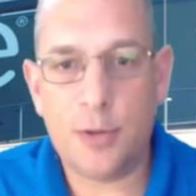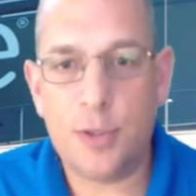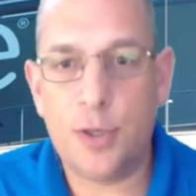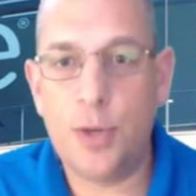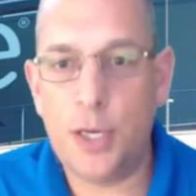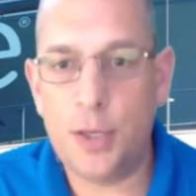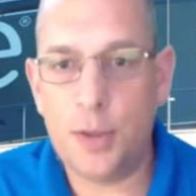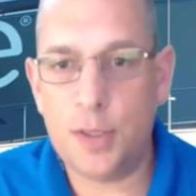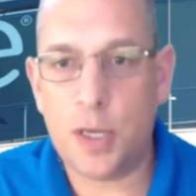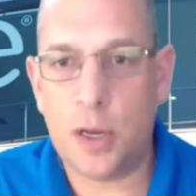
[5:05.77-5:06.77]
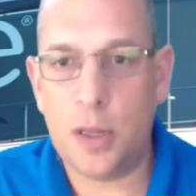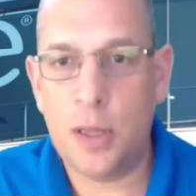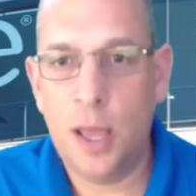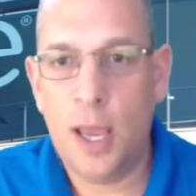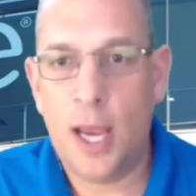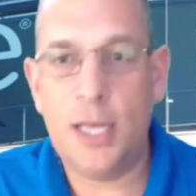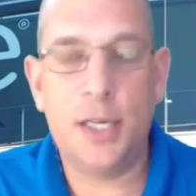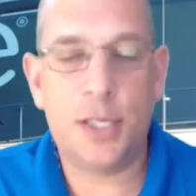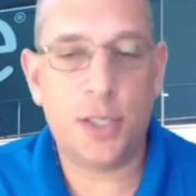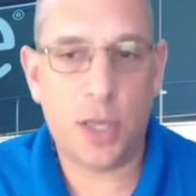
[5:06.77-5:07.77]
There's no need to install any
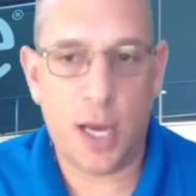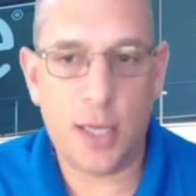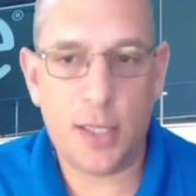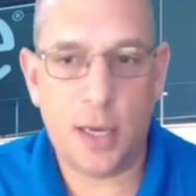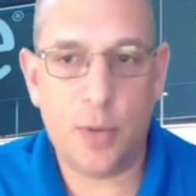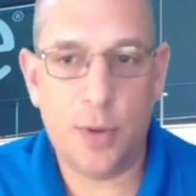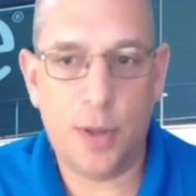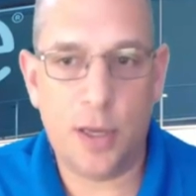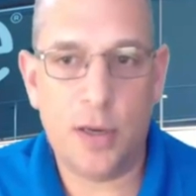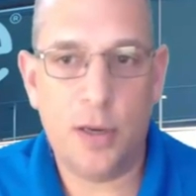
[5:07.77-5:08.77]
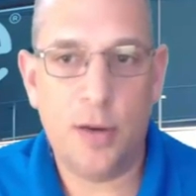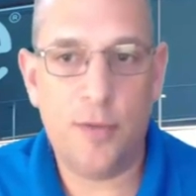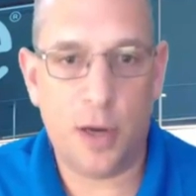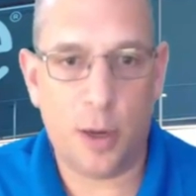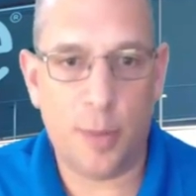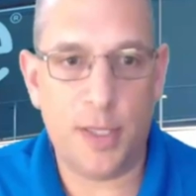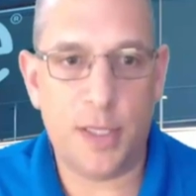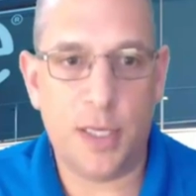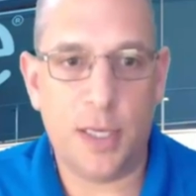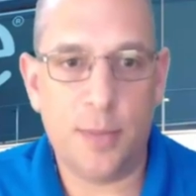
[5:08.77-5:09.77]
additional content within V R B
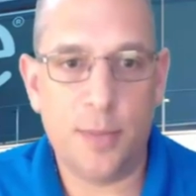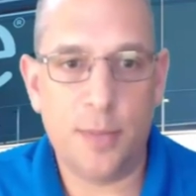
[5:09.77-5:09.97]
C.